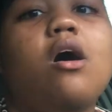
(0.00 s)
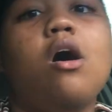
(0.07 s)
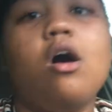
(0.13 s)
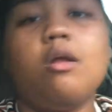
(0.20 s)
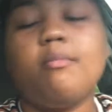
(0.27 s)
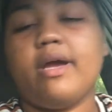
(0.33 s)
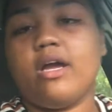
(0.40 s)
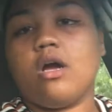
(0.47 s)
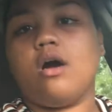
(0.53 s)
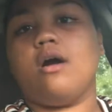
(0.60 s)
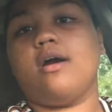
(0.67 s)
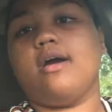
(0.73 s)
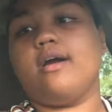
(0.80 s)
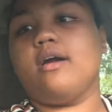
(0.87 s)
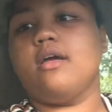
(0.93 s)
on my
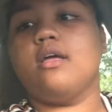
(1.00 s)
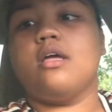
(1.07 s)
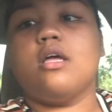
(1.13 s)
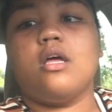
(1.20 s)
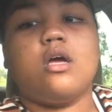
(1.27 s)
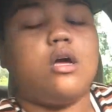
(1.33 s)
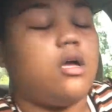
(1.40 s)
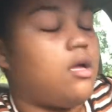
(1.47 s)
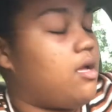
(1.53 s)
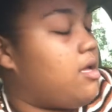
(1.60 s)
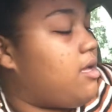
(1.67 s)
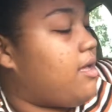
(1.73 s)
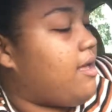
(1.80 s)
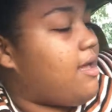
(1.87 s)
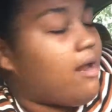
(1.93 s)
car.
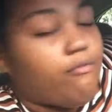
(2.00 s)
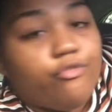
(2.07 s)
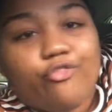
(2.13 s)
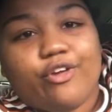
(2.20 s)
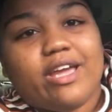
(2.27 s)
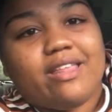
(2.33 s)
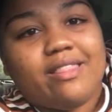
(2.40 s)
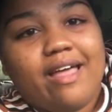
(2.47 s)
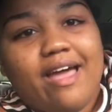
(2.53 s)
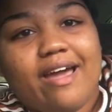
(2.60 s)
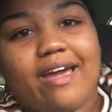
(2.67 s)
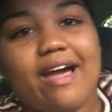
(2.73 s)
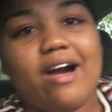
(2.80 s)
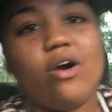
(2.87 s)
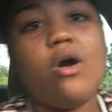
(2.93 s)
And I'm freaking the
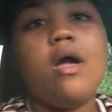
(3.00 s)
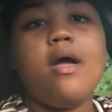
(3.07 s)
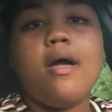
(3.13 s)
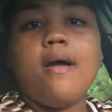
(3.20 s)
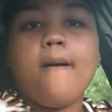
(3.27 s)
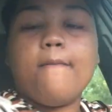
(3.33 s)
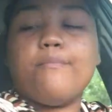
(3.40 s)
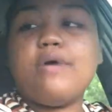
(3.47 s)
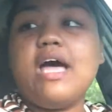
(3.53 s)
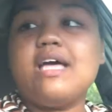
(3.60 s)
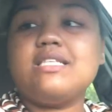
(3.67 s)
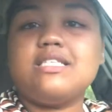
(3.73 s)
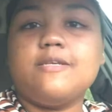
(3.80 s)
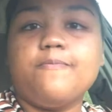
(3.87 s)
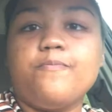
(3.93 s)
heck out.
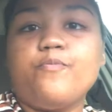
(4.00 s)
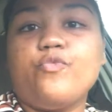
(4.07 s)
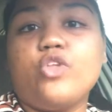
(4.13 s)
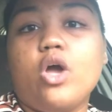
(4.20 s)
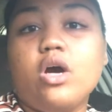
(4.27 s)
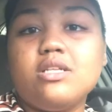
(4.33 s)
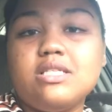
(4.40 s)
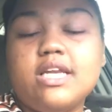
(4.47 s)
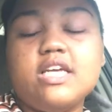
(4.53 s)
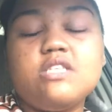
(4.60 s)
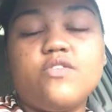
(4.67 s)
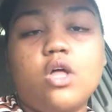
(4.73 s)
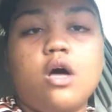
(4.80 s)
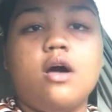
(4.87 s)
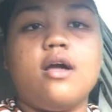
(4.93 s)
But on today's
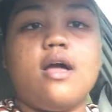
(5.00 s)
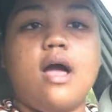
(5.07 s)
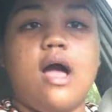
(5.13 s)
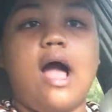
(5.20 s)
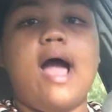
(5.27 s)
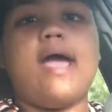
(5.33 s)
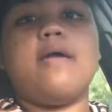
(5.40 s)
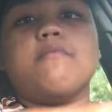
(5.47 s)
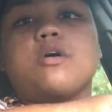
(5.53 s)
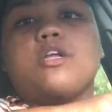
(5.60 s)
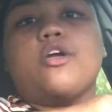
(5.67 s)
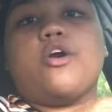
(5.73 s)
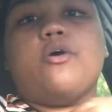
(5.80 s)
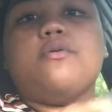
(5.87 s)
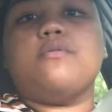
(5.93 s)
vlog, I am gonna
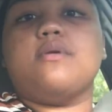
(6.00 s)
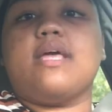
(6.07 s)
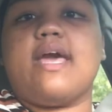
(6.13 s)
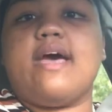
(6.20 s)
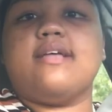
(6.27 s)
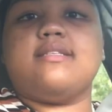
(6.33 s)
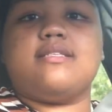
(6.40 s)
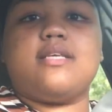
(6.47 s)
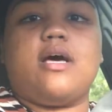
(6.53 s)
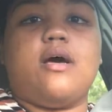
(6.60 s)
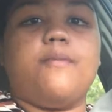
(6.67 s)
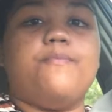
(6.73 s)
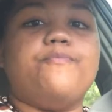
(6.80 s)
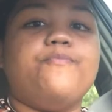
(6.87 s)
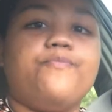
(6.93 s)
go get
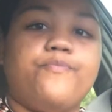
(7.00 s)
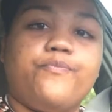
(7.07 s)
some